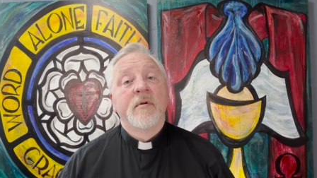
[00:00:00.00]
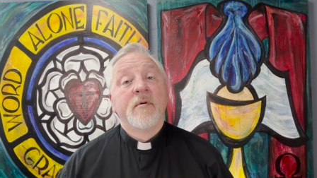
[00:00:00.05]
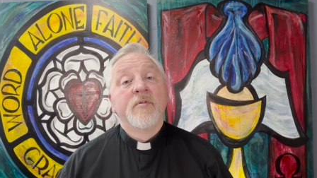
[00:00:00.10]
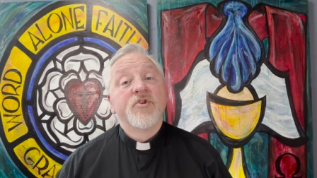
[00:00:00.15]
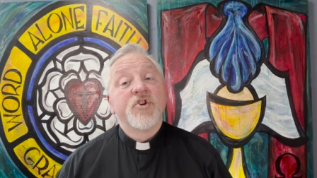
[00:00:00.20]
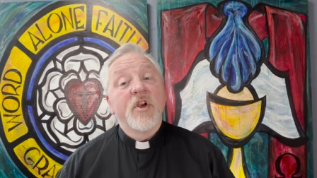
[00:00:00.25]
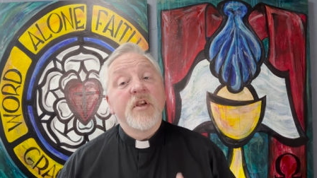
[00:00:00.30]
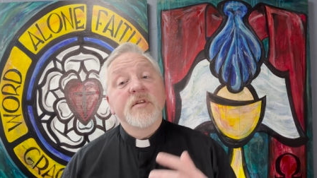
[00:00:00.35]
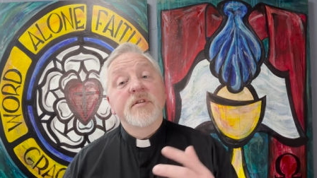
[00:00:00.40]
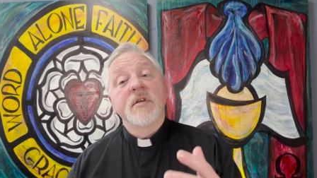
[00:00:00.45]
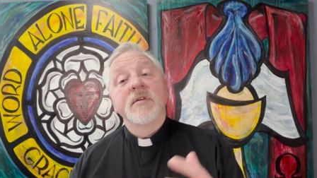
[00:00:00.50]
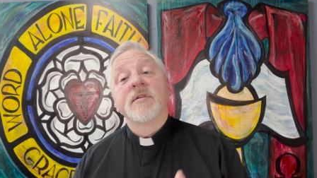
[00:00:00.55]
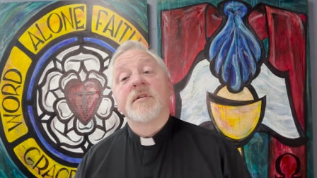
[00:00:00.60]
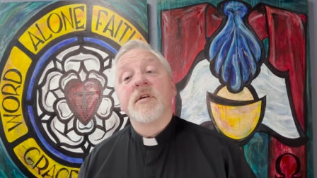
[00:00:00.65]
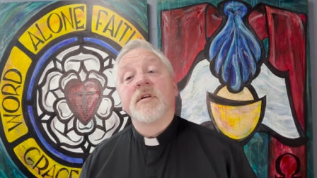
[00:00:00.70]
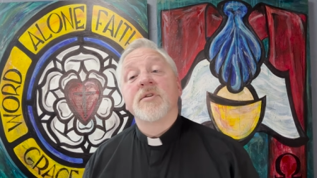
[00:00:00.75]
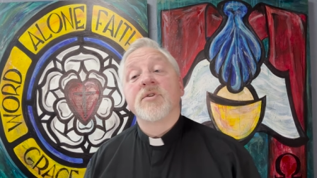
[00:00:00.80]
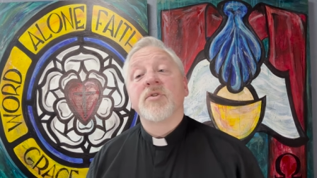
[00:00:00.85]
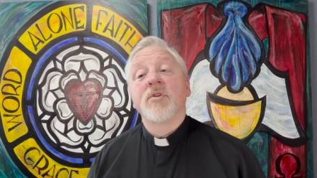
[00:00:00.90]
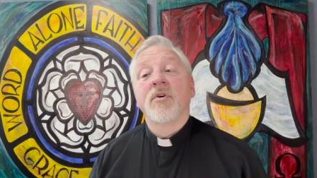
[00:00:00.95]
Jesus
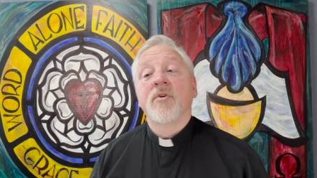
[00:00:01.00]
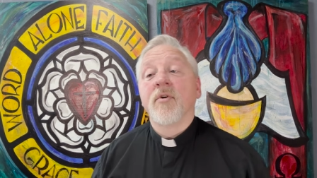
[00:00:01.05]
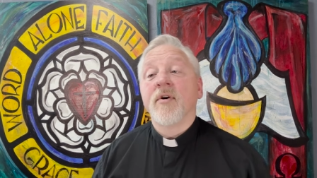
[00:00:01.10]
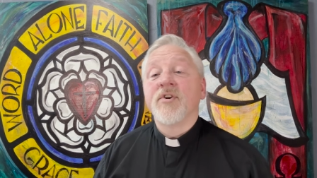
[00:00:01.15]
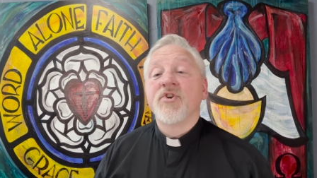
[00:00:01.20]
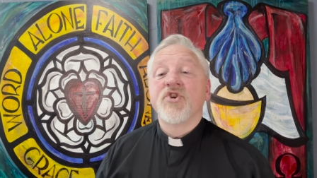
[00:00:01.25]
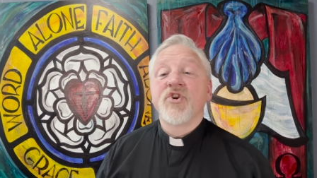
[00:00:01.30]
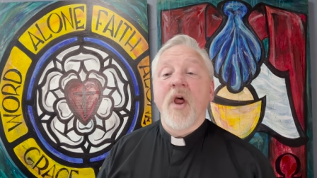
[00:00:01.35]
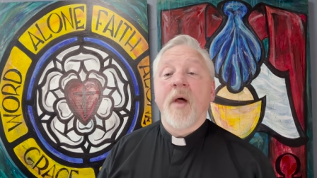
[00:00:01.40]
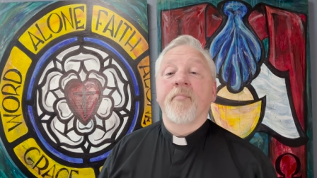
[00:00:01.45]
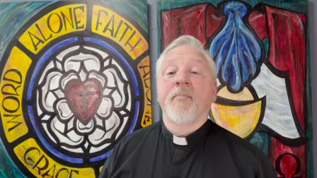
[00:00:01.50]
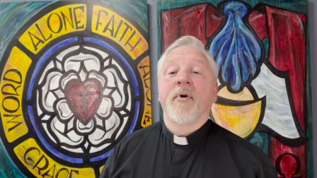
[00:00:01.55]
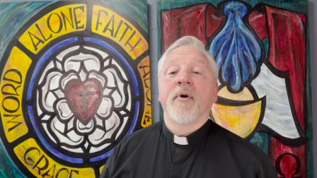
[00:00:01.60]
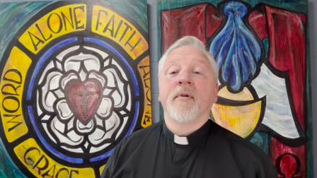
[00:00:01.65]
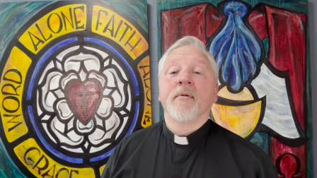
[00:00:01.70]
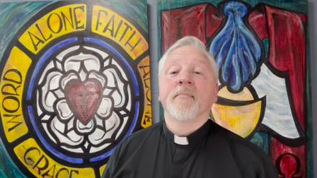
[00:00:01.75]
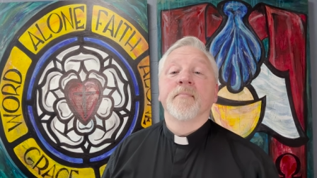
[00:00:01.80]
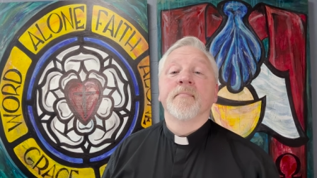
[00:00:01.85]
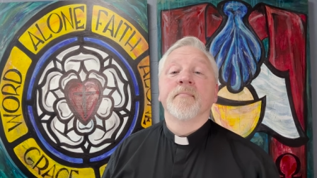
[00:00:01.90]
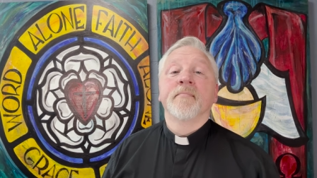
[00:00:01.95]
is the Good
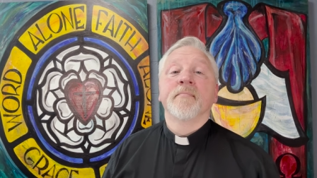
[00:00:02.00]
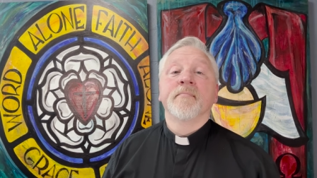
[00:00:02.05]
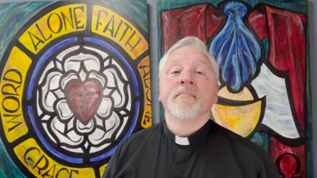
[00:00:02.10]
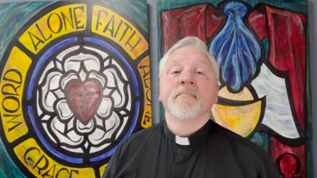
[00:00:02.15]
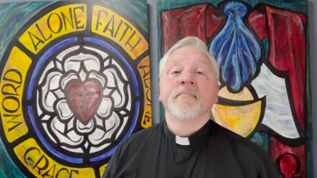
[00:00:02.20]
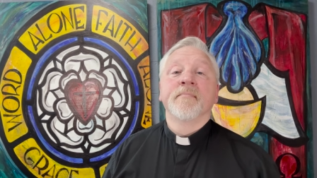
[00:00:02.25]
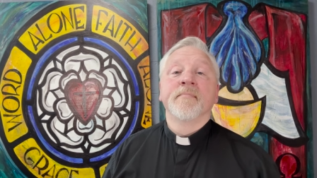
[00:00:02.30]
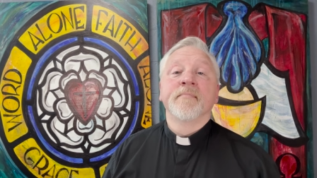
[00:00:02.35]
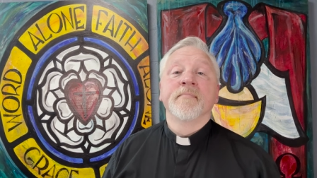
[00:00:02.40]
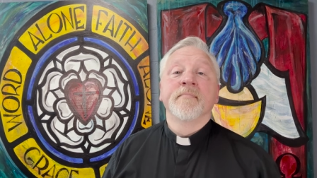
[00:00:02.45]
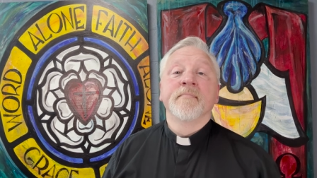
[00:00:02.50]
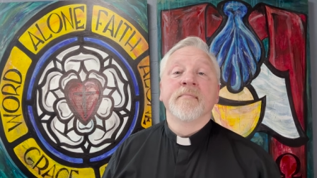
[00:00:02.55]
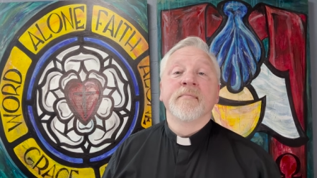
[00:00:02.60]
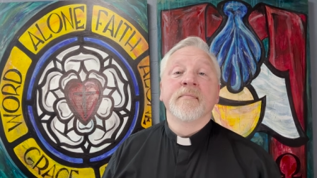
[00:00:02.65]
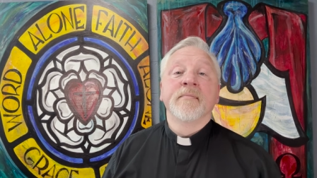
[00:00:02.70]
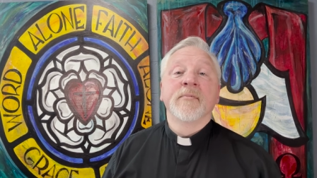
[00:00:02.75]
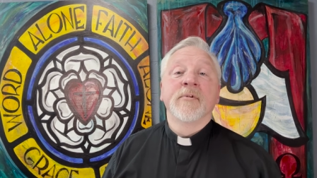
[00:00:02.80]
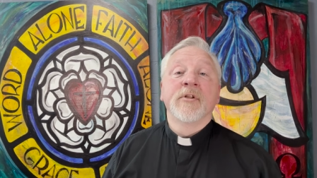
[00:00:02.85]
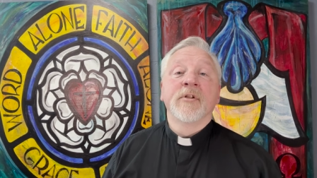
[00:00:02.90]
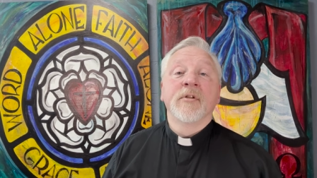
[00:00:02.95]
Shepherd.
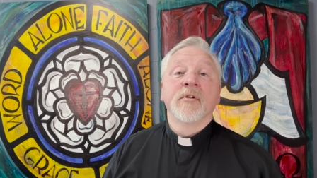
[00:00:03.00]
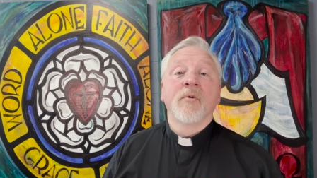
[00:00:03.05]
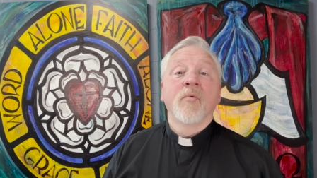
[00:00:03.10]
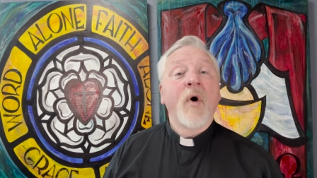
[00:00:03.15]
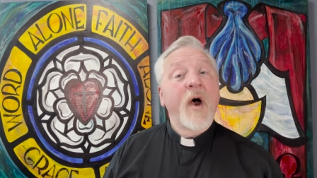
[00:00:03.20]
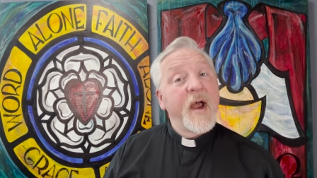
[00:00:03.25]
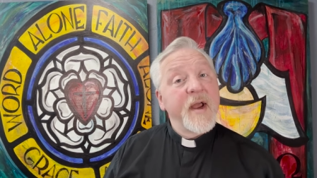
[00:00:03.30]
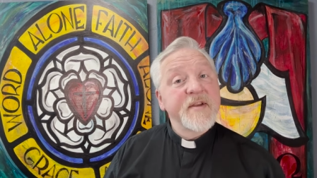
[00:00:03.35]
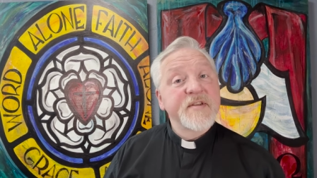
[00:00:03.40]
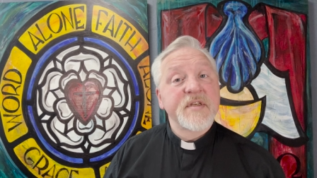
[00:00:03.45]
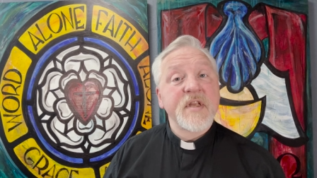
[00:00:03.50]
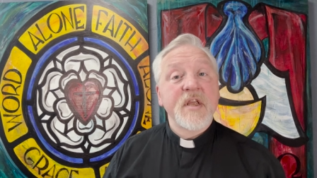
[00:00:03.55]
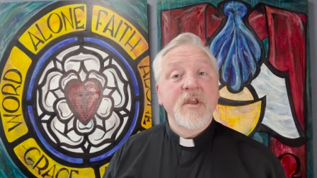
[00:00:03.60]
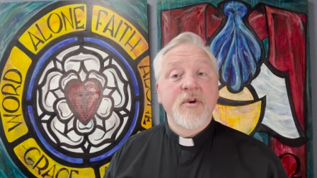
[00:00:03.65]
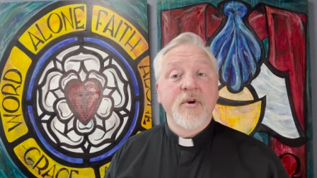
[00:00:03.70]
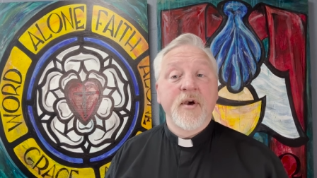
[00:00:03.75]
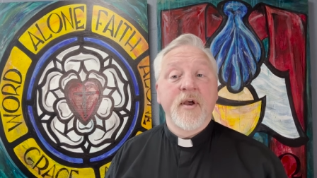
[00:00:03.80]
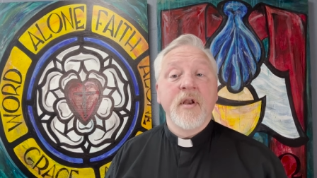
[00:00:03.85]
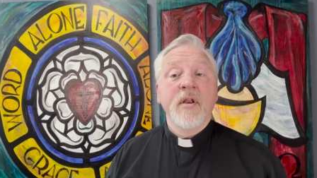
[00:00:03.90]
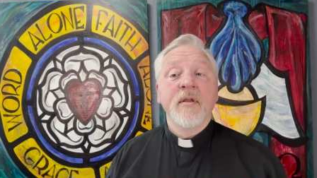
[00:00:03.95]
Why is he
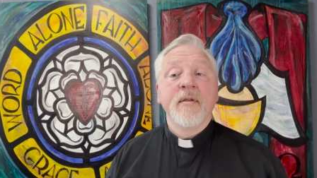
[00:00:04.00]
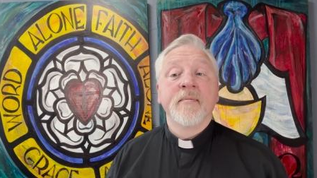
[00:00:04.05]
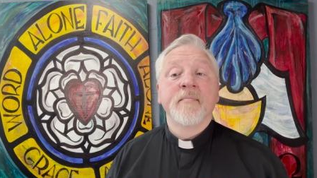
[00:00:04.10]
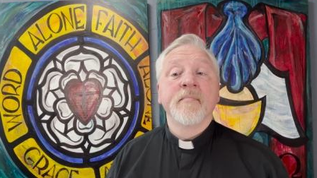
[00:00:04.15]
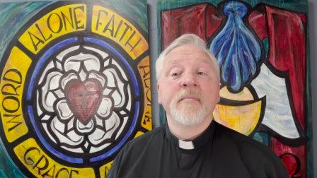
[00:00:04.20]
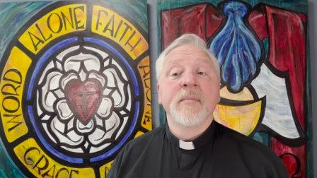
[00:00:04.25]
good?